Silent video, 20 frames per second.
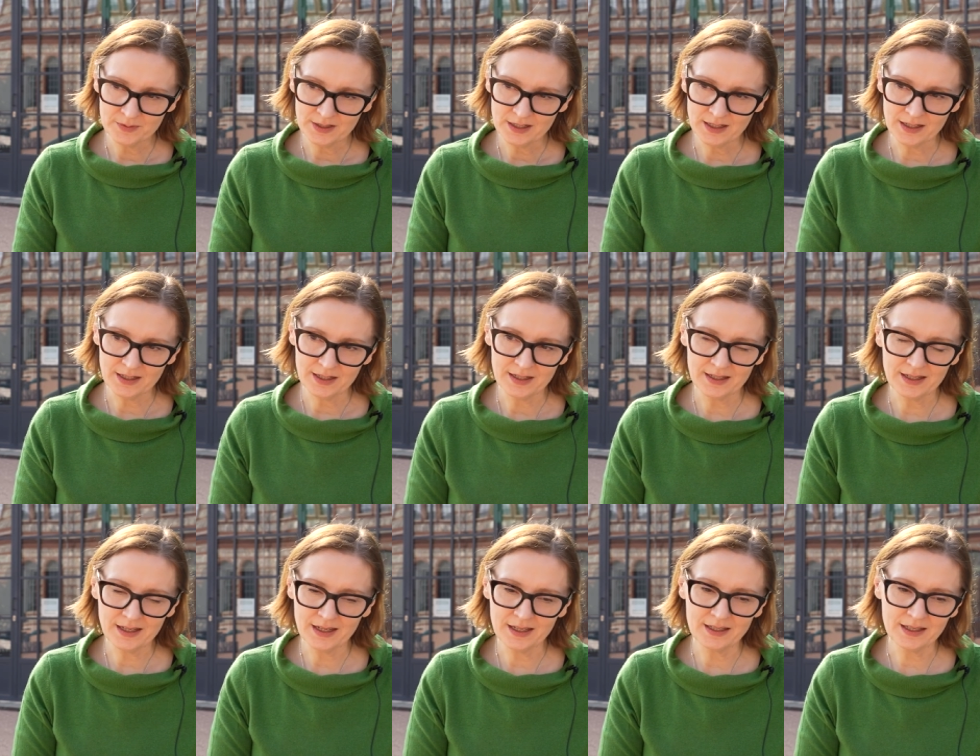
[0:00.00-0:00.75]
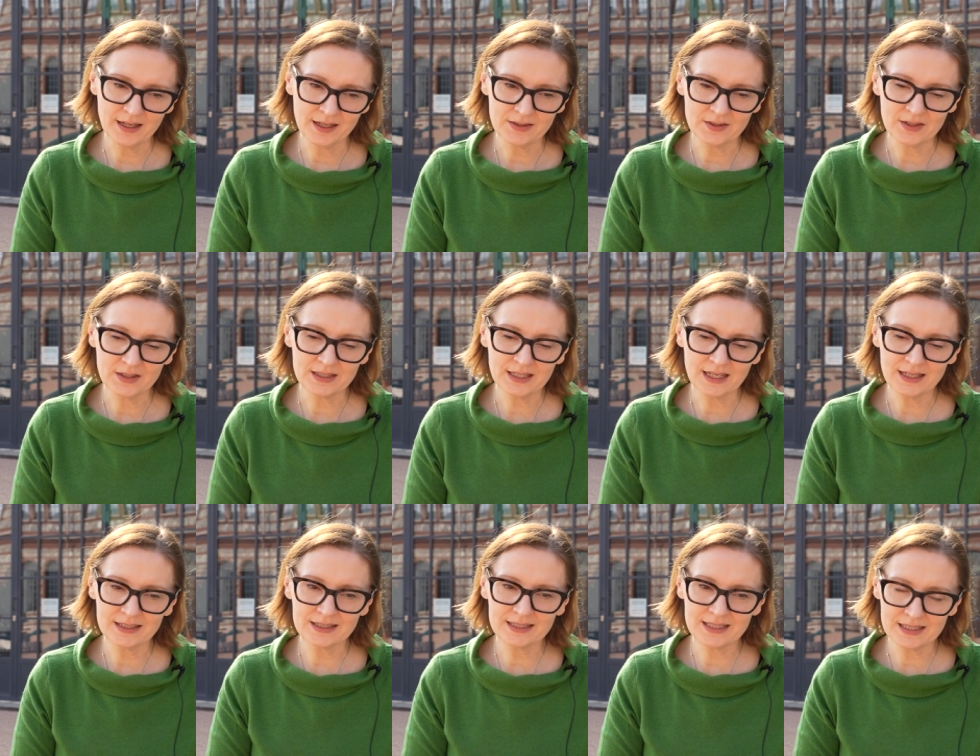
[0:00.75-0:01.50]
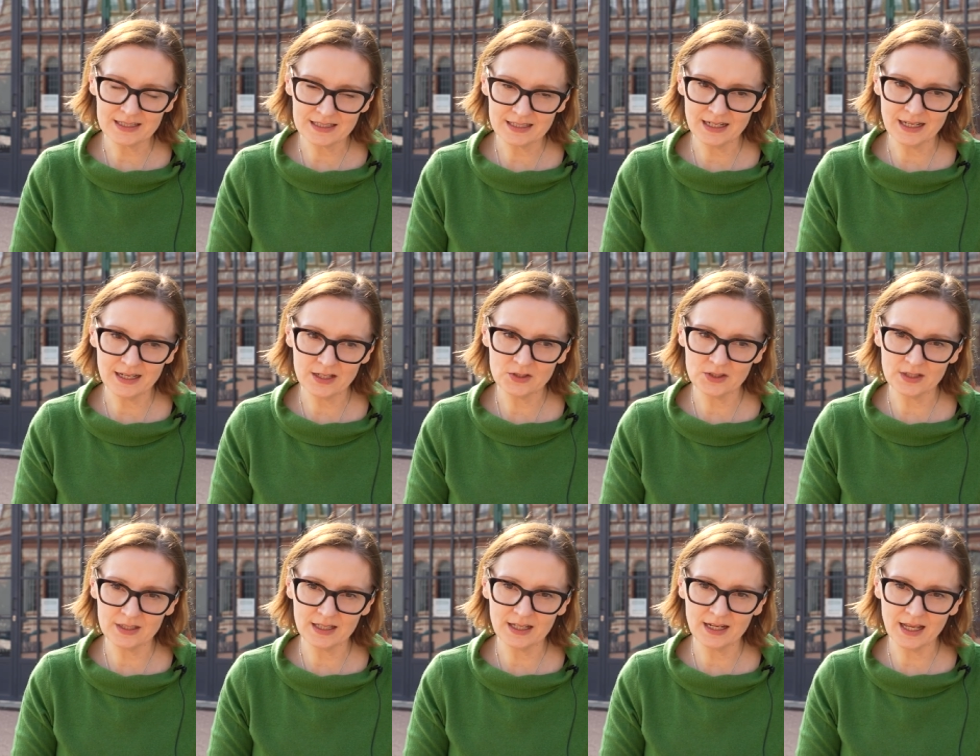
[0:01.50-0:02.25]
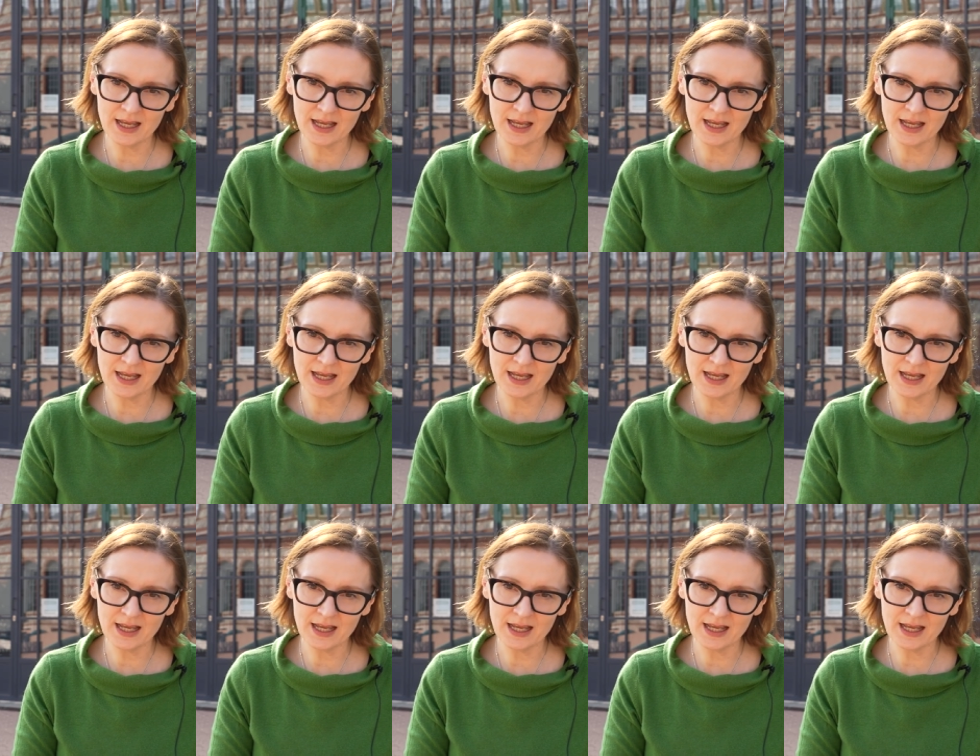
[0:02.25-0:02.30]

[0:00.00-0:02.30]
I think that distillation that